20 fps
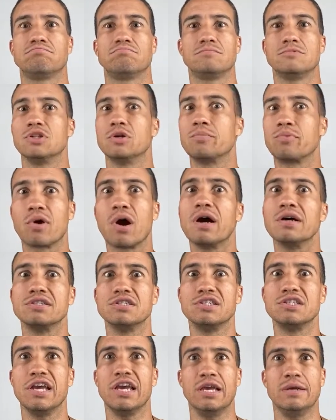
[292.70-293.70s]
LeBron
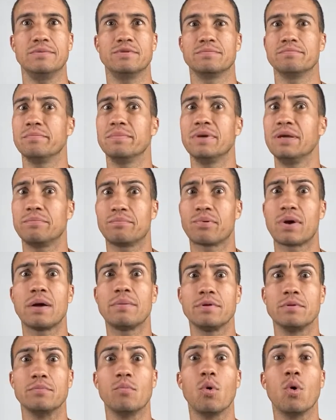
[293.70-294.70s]
James,
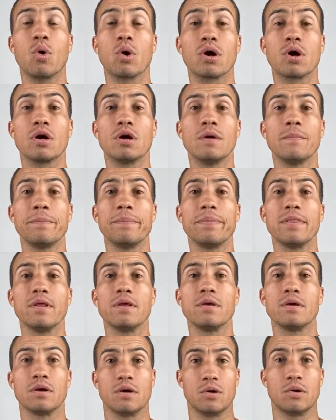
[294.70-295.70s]
probably more,
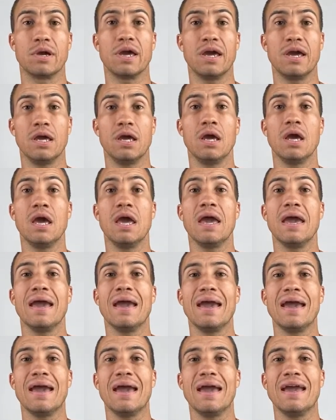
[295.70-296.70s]
okay?
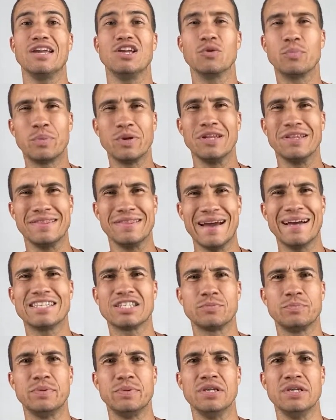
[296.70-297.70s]
And you're putting that
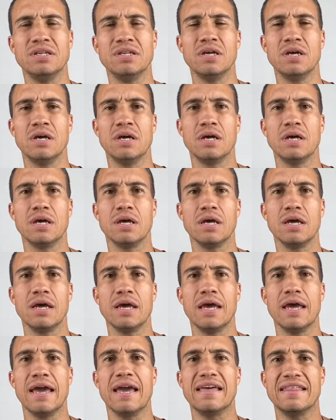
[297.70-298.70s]
speed
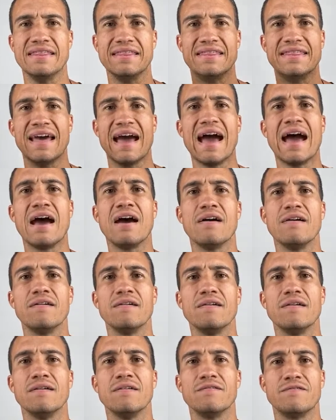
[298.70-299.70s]
and that
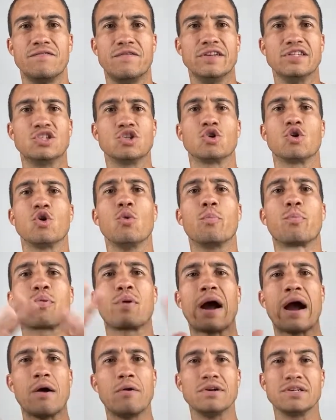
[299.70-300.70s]
physical
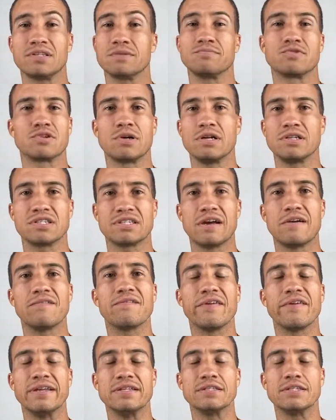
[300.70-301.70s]
prowess. I'm trying to sound
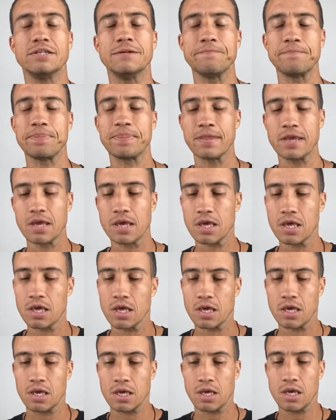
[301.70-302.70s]
fancy.
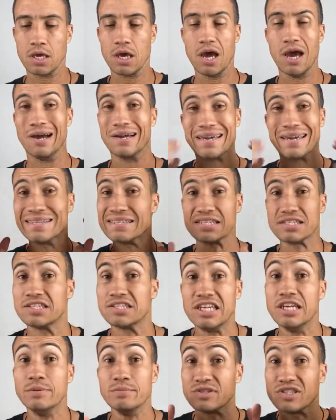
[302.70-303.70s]
Against a
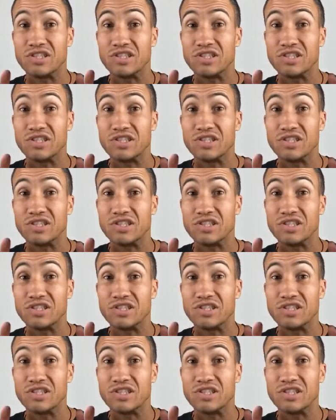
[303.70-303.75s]
team's